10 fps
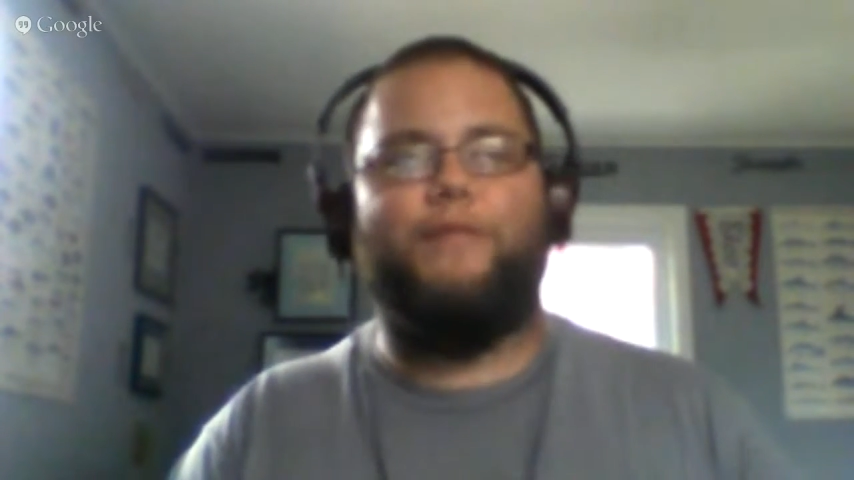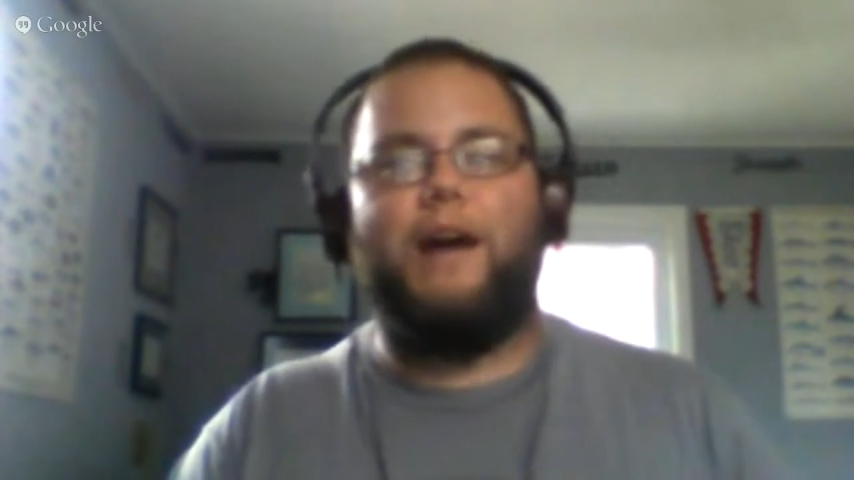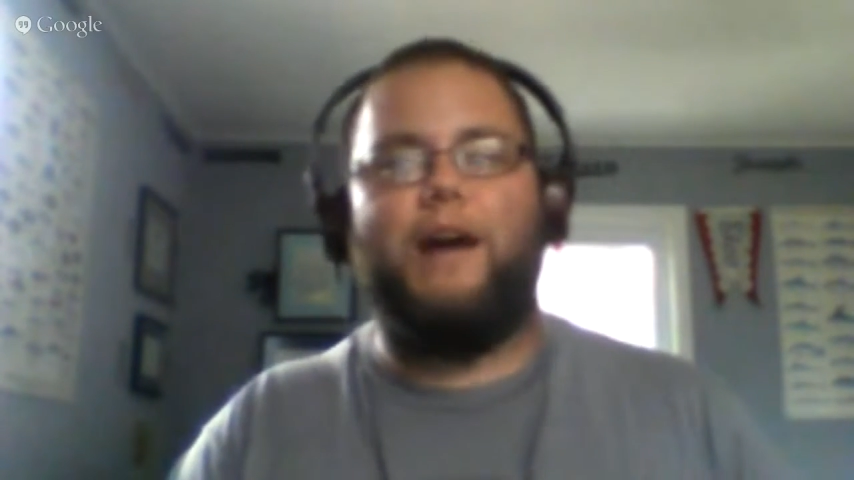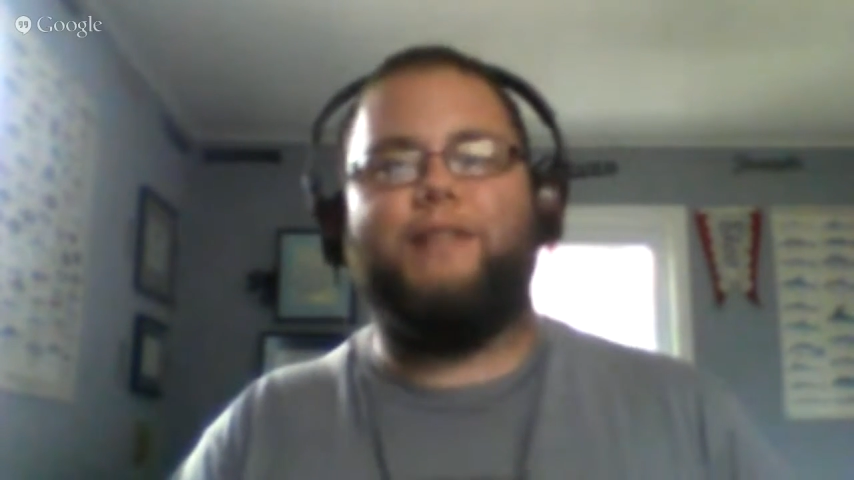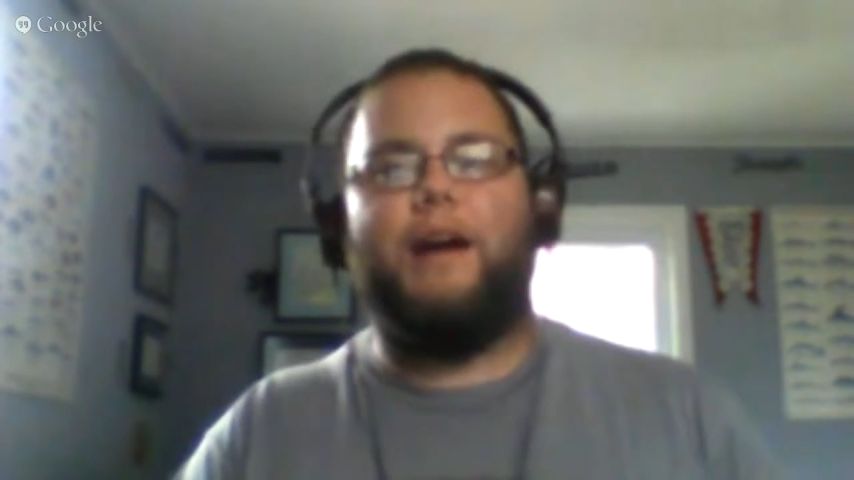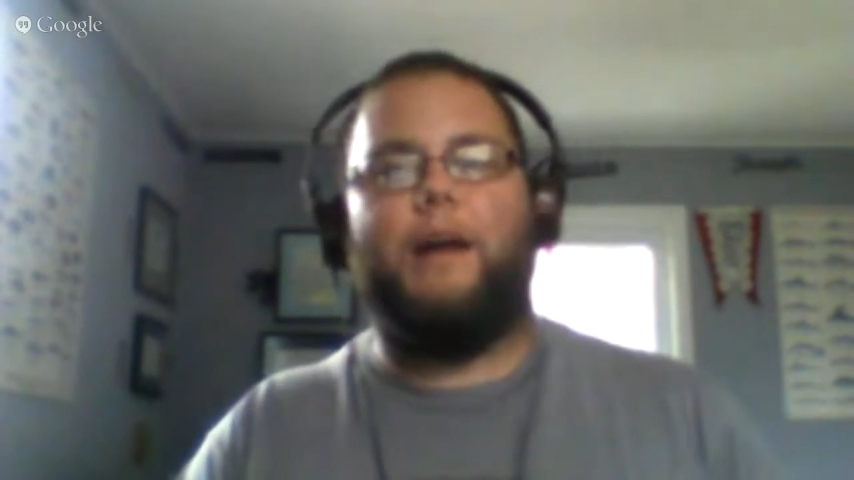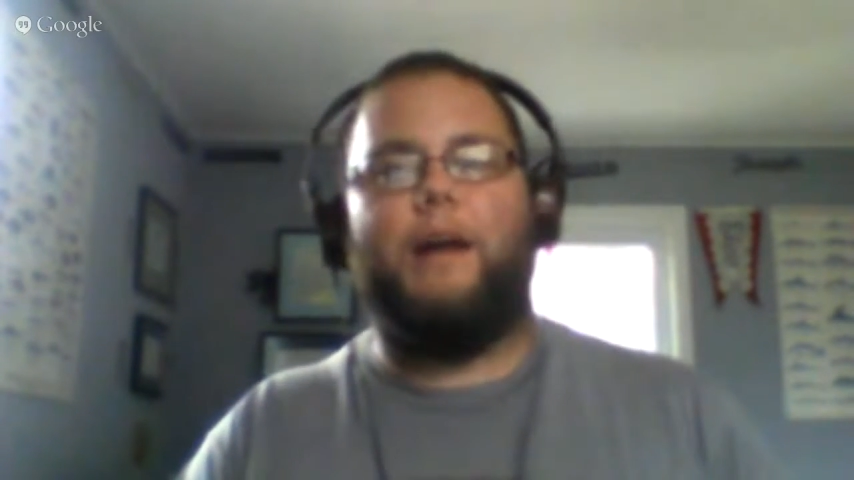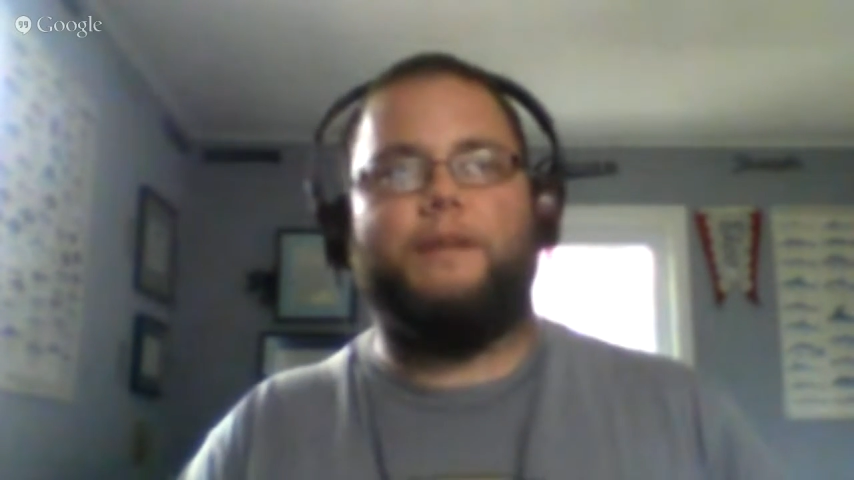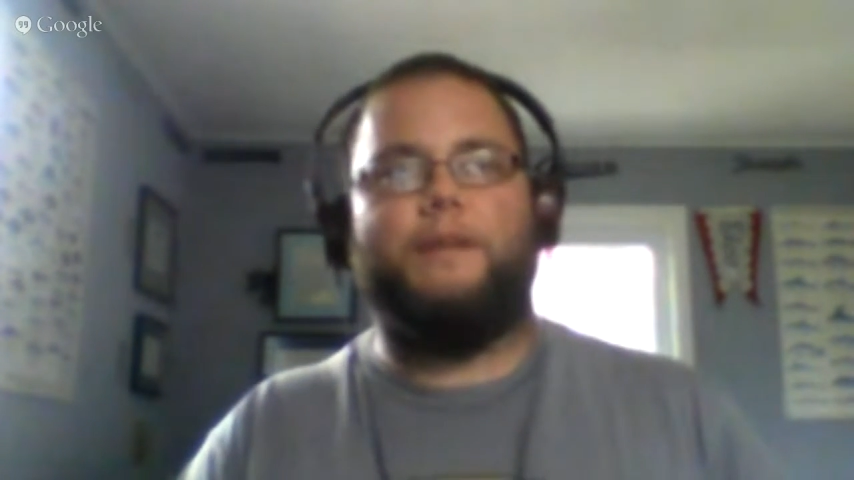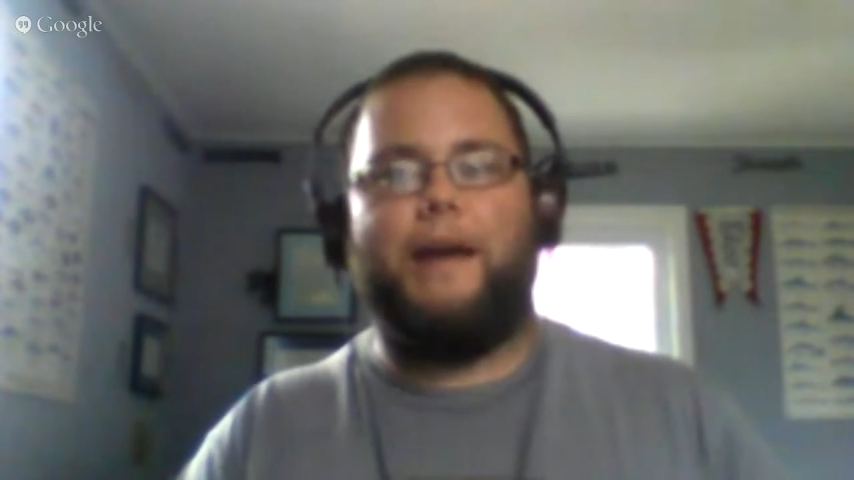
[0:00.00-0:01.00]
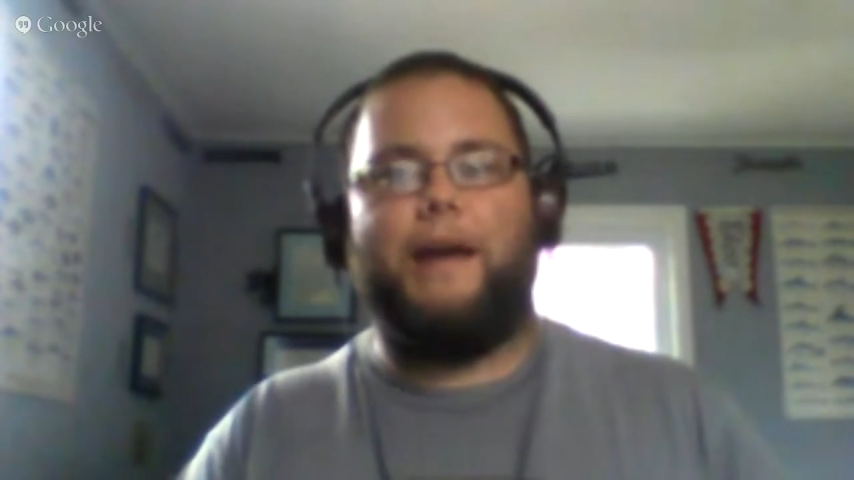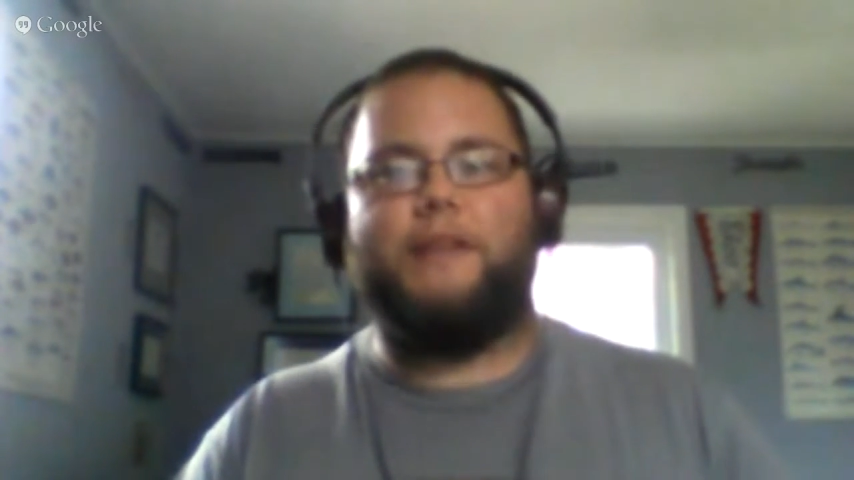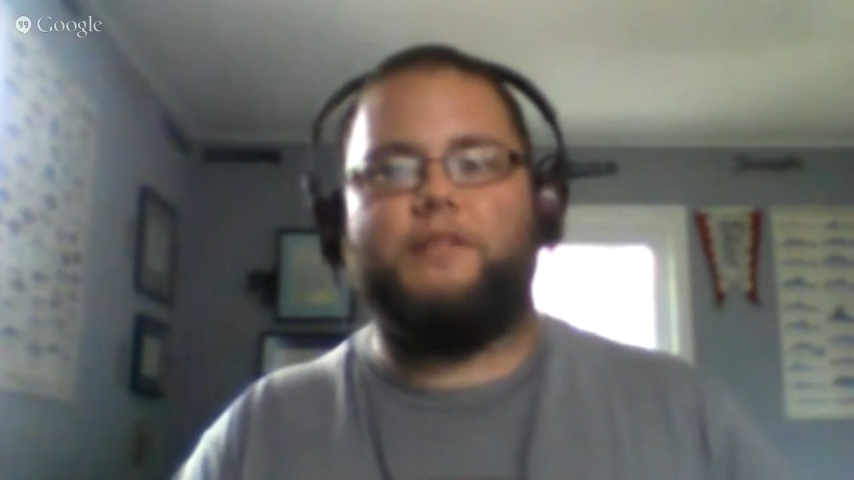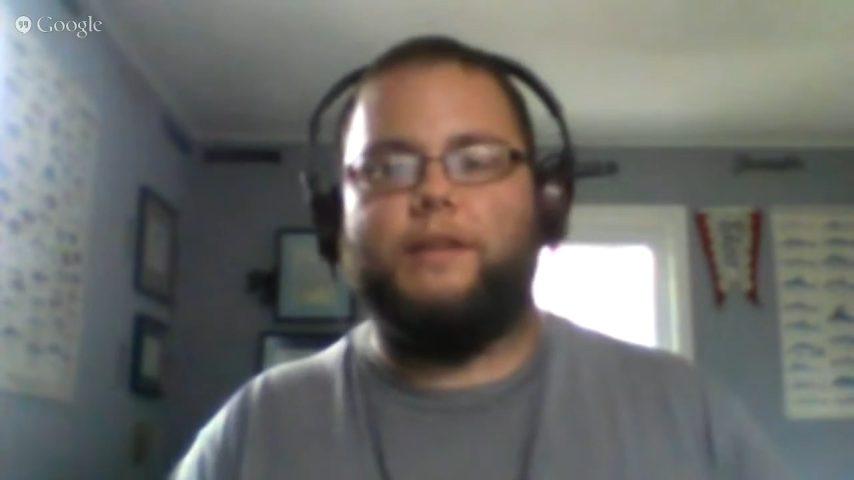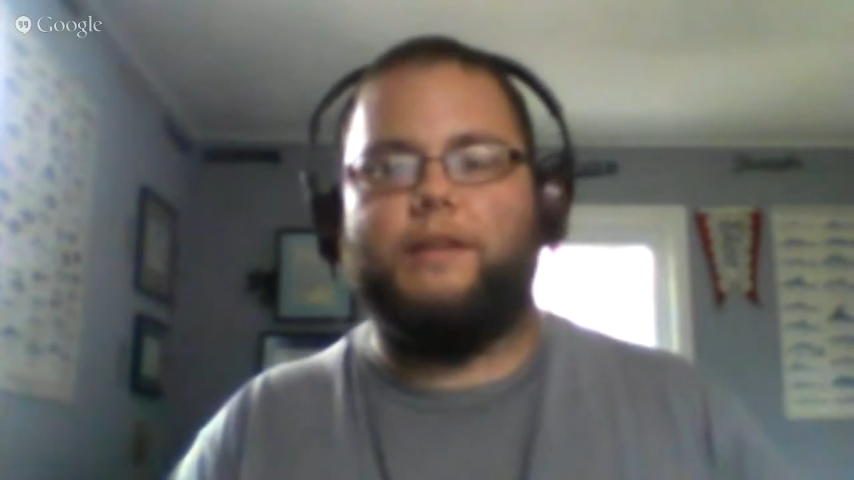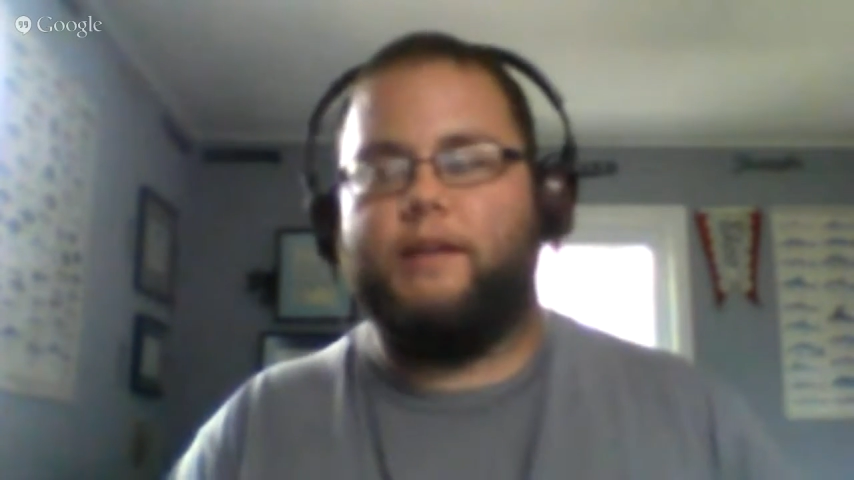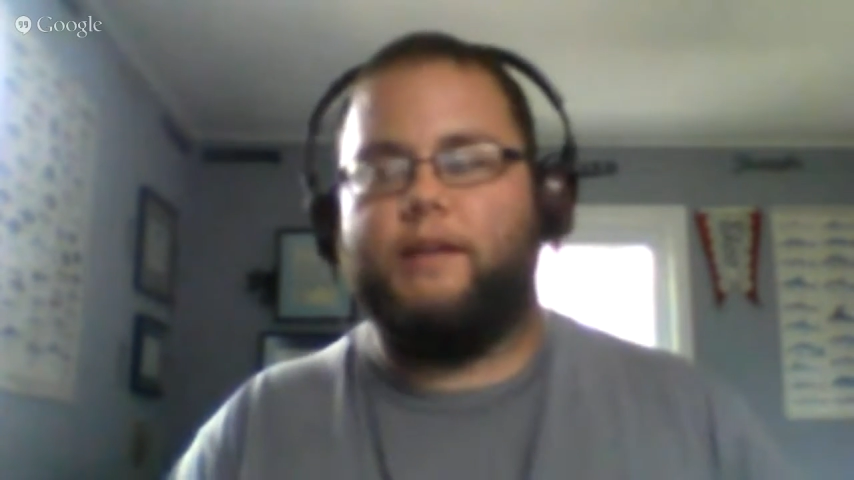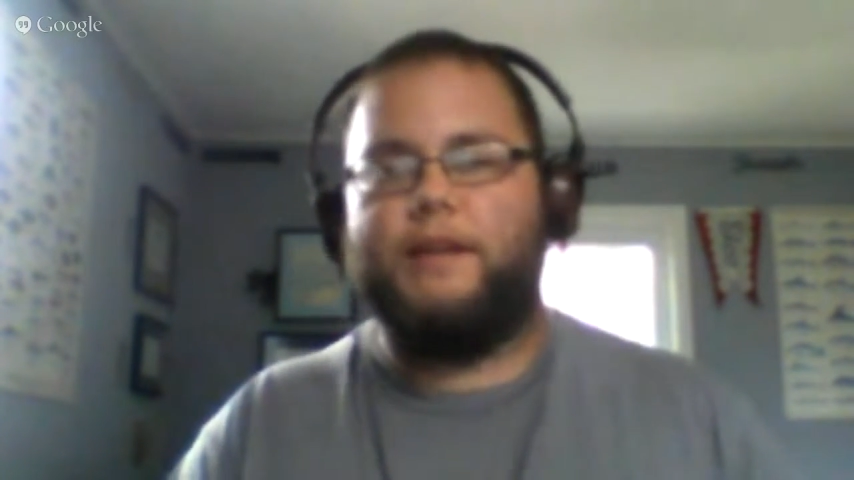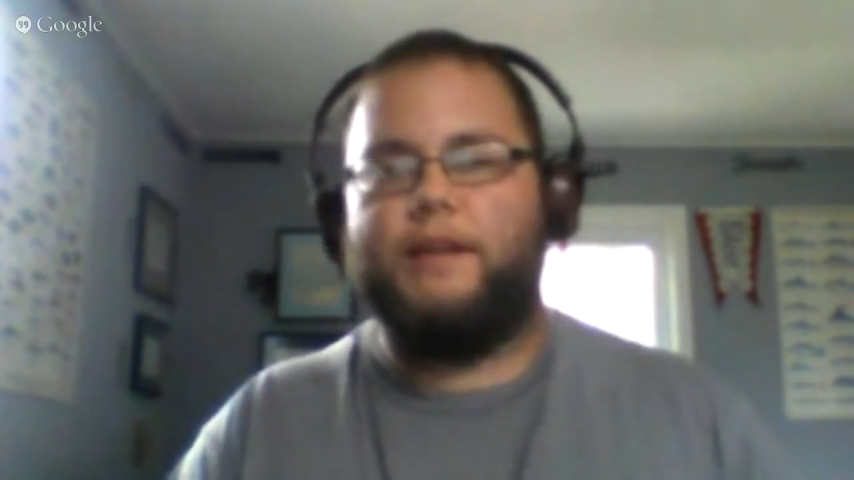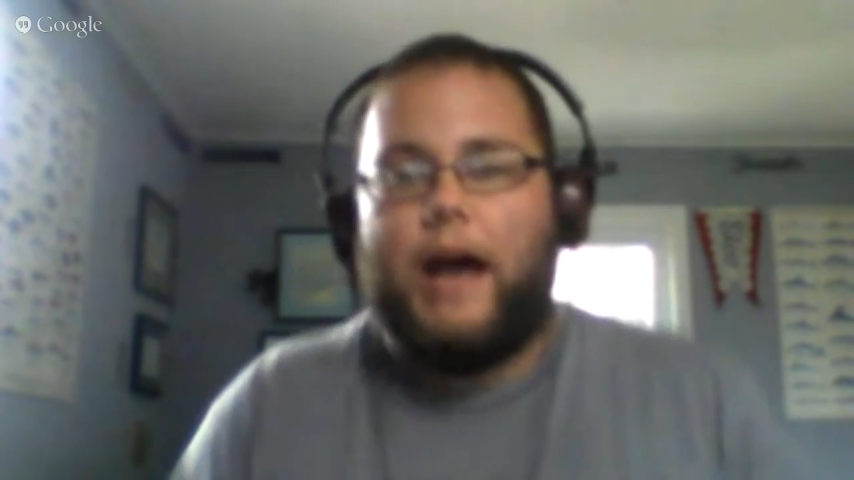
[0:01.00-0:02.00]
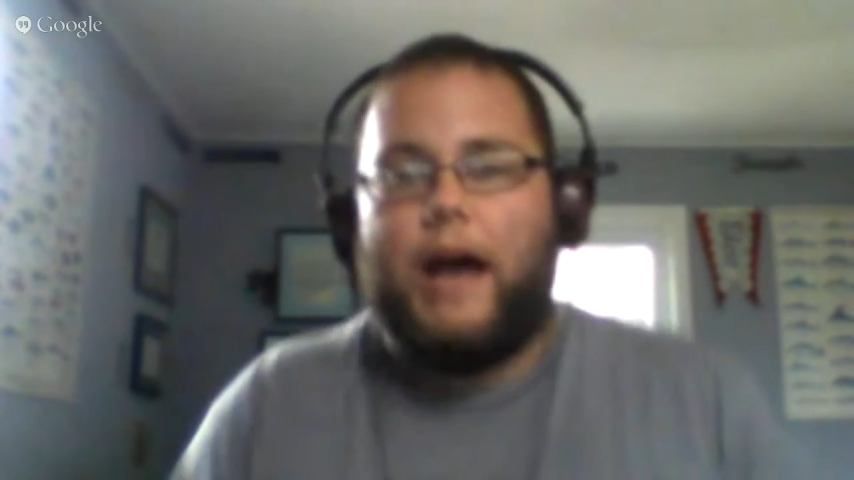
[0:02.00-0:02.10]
5 times in the past 2 years.